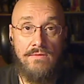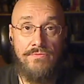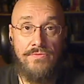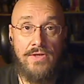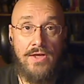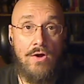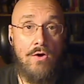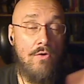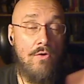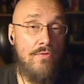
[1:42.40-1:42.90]

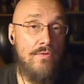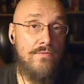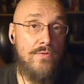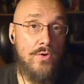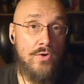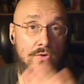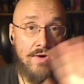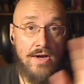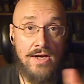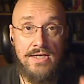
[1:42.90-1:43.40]
that all the
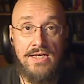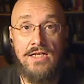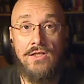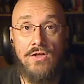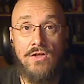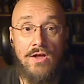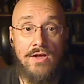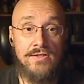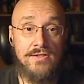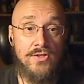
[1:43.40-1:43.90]
voter ID
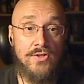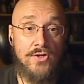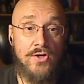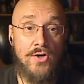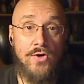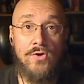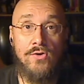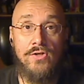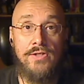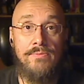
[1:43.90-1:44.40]
laws that are
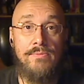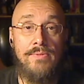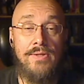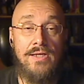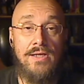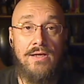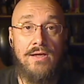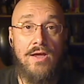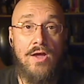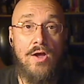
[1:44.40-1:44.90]
currently
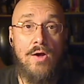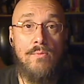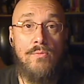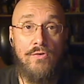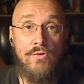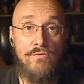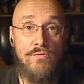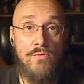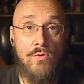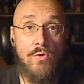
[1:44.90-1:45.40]
being
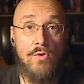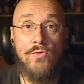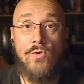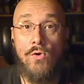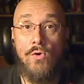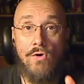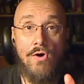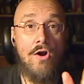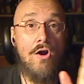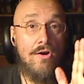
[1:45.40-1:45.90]
put forth
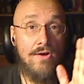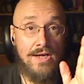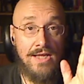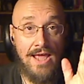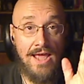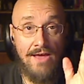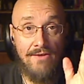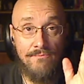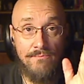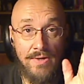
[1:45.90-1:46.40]
or already
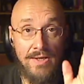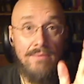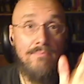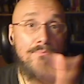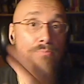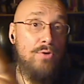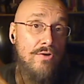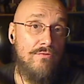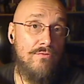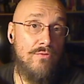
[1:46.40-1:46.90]
have
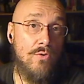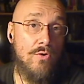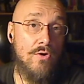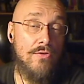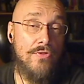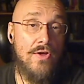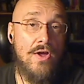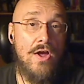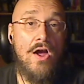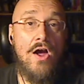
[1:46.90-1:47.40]
been put
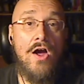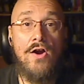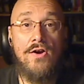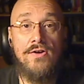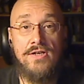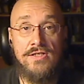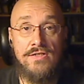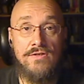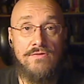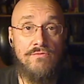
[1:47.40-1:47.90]
forth are
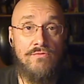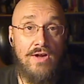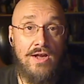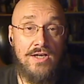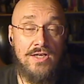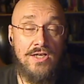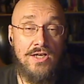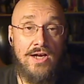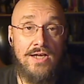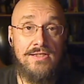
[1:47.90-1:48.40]

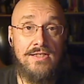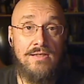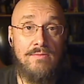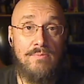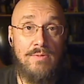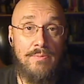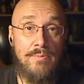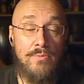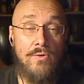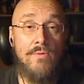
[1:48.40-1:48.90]
disenfranchising the
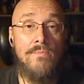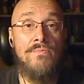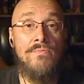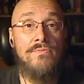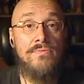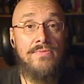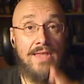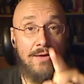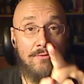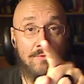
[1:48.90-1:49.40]
people
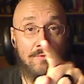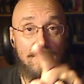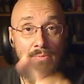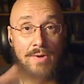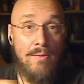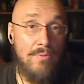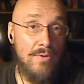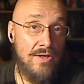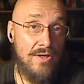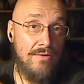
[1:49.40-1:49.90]
that
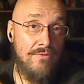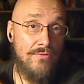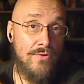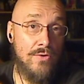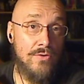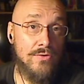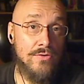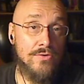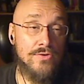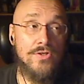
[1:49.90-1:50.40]
Republican
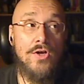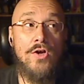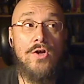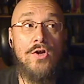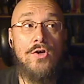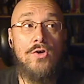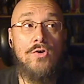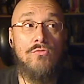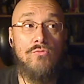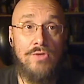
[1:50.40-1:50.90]
voters
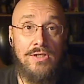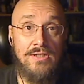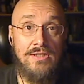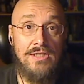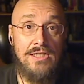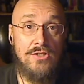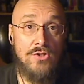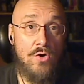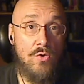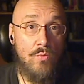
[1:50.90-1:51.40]

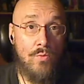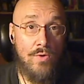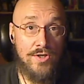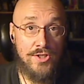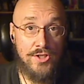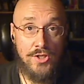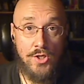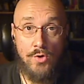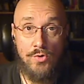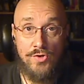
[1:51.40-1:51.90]
really don't
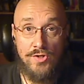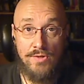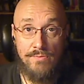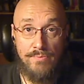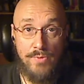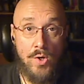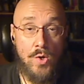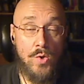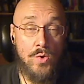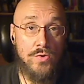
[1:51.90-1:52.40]
want to go to the
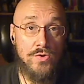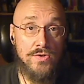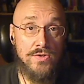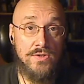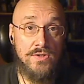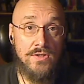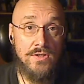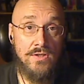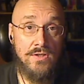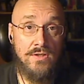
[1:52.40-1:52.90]

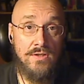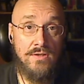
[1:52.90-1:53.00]
polls.